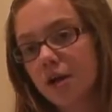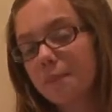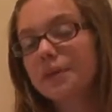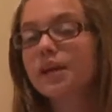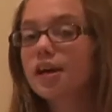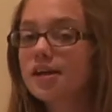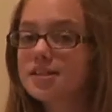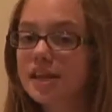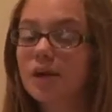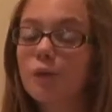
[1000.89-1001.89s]
Because
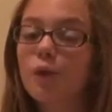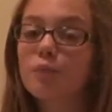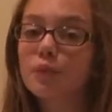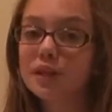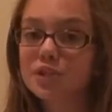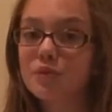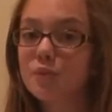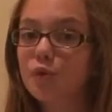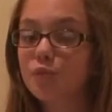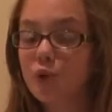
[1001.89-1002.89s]
it would be to
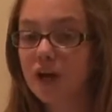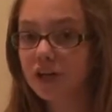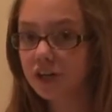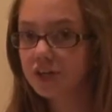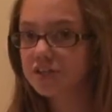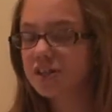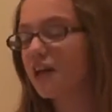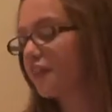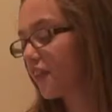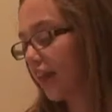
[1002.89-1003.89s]
remove predators,
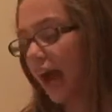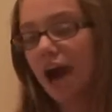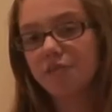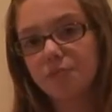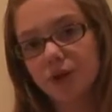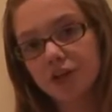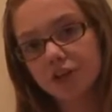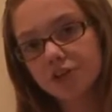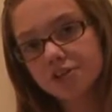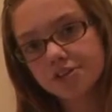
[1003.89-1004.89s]
not that they have
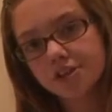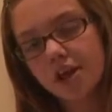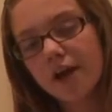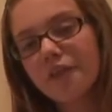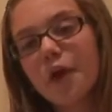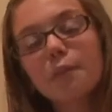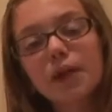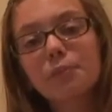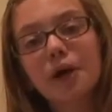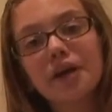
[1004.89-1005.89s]
predators. Their
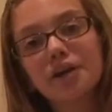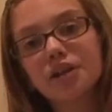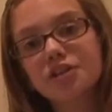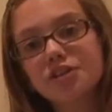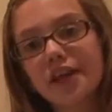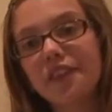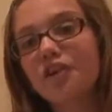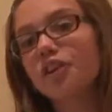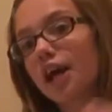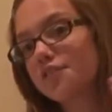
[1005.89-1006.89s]
main predators in
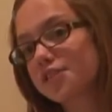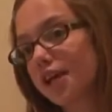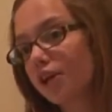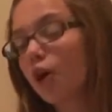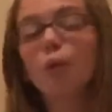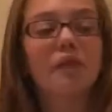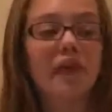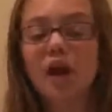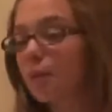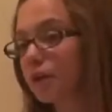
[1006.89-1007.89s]
their life cycle, when
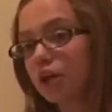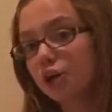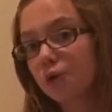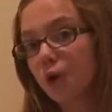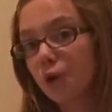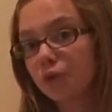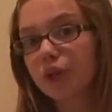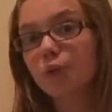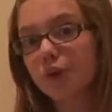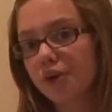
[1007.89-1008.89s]
they are being grown,
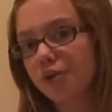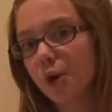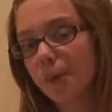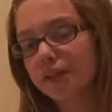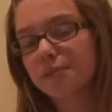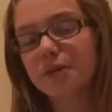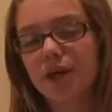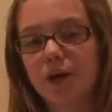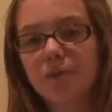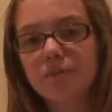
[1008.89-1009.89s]
like we are growing them
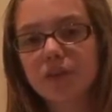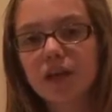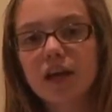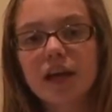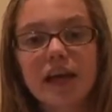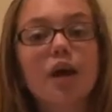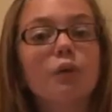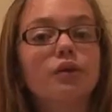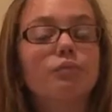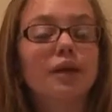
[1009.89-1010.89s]
here, it
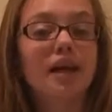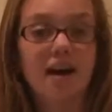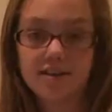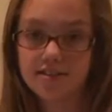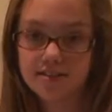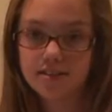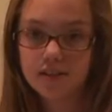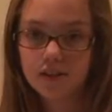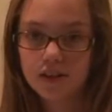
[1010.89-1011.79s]
would be us.